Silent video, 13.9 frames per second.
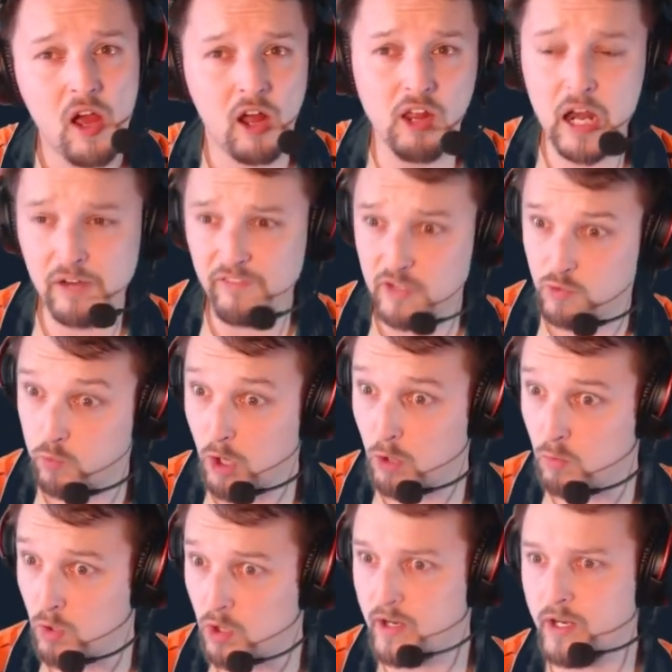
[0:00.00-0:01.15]
A lot of us were
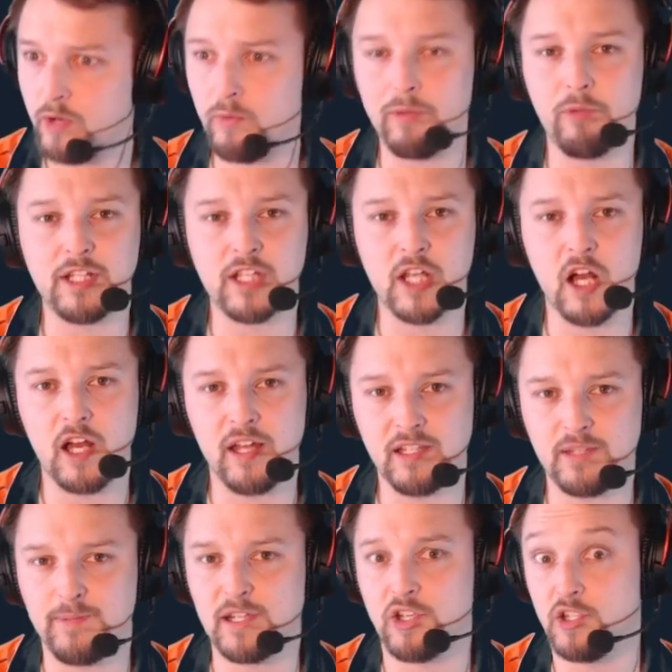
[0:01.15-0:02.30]
worried when we saw,
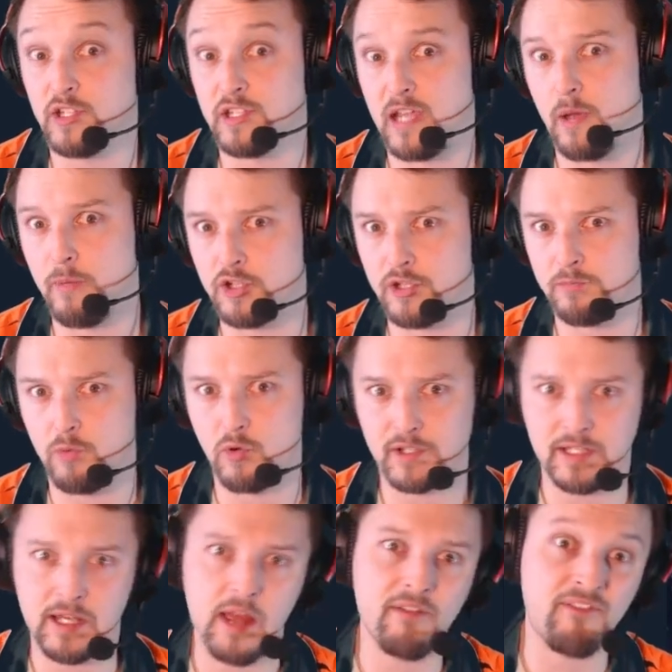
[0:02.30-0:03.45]
especially just how much support
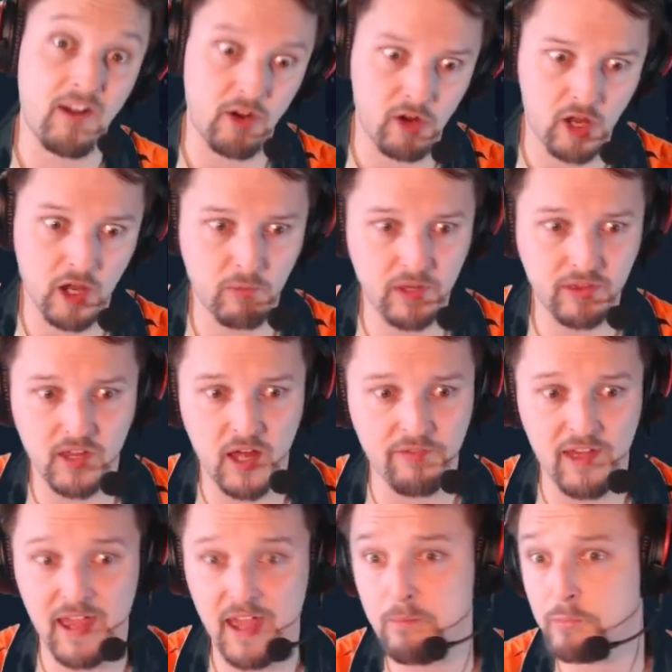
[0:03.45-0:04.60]
Sapphire got. We thought
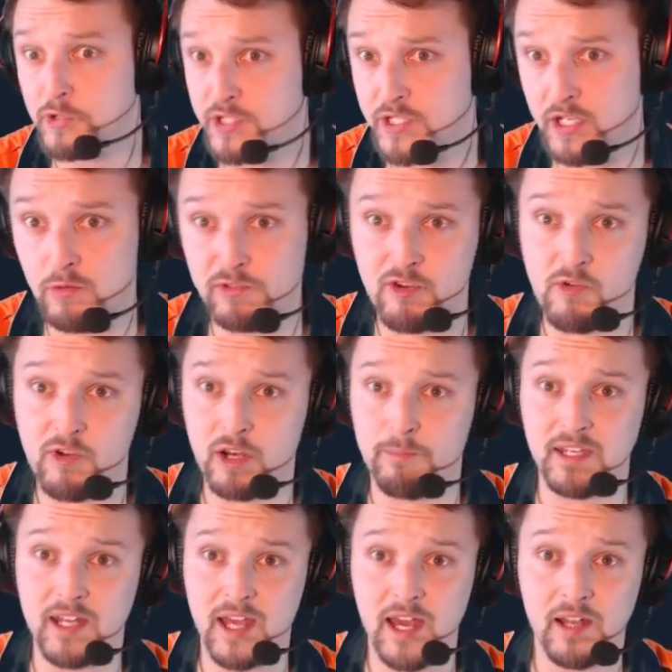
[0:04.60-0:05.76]
that Amber Steel was going to
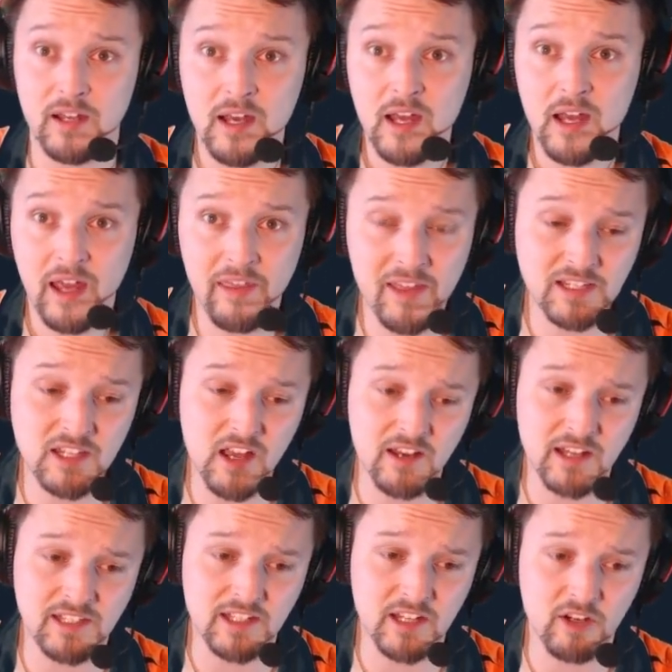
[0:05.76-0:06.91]
be dead, and that's not
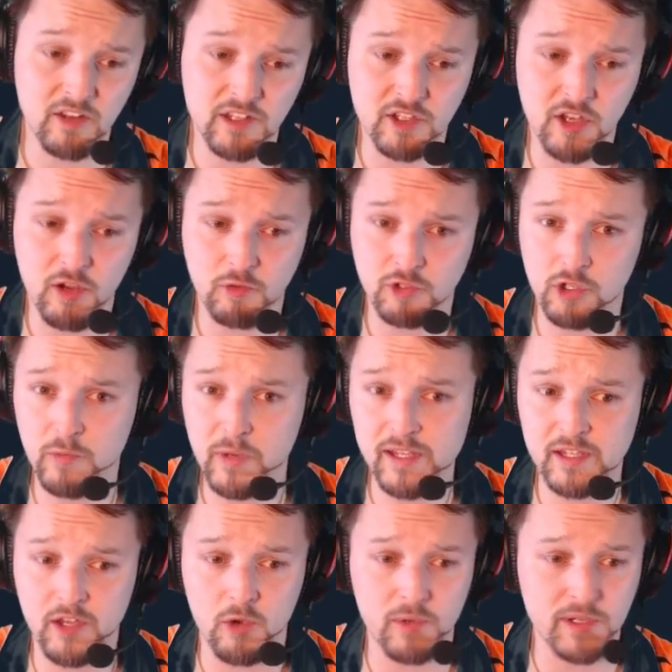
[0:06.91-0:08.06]
necessarily so. 2 weeks
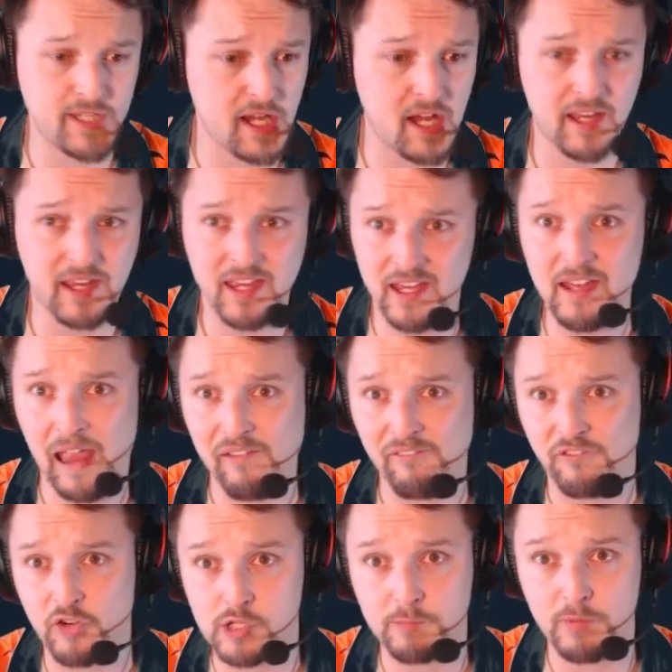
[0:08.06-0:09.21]
ago, we saw it get a
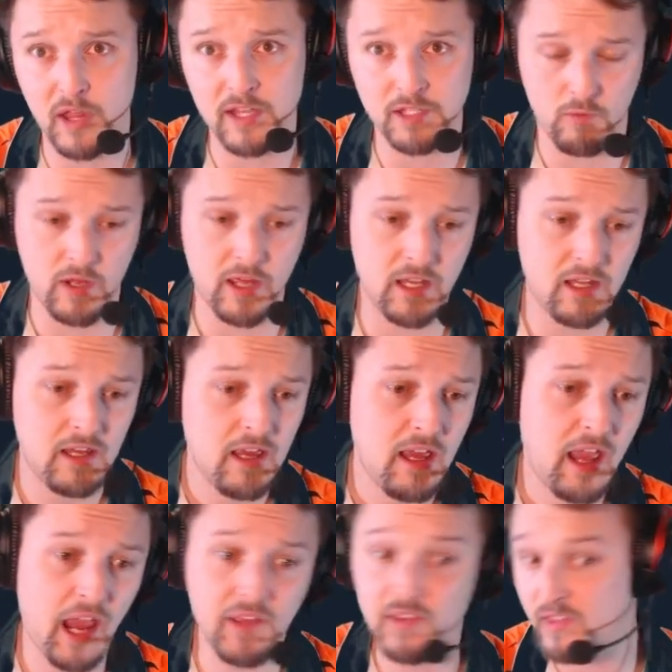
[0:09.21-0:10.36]
first place win,
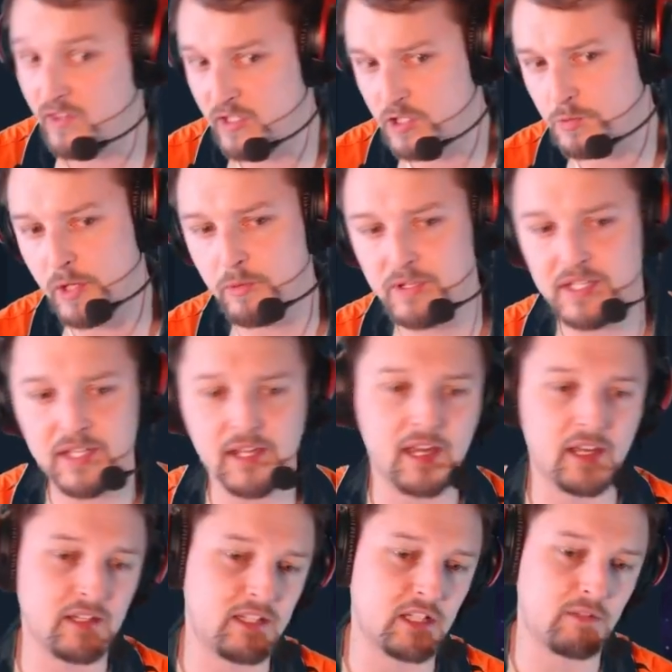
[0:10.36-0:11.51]
and then this week we see it
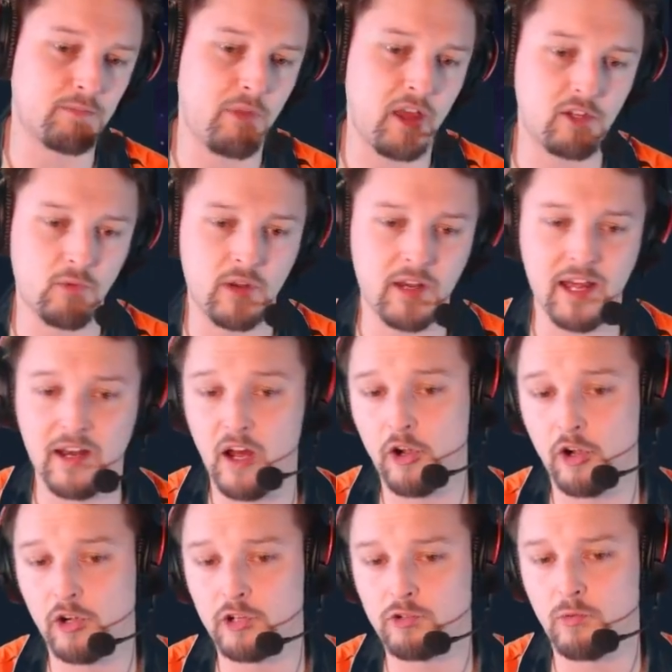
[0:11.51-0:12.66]
get a sixth place win at a
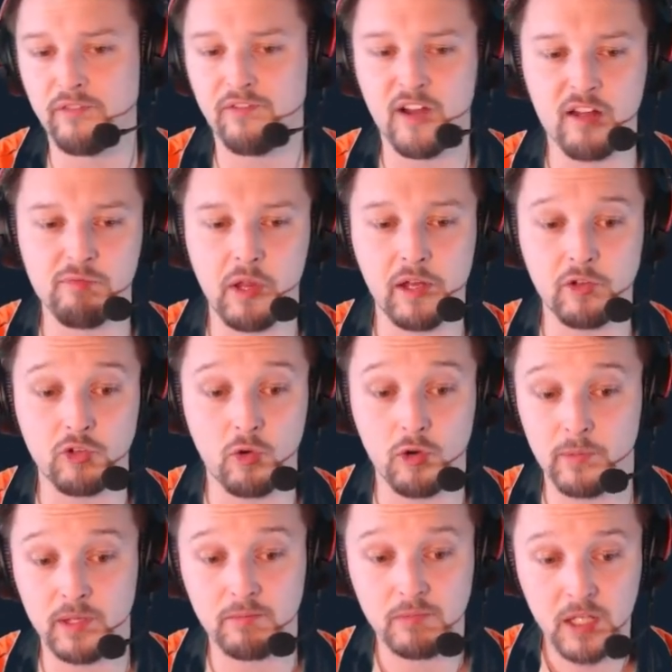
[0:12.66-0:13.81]
125 player tournament.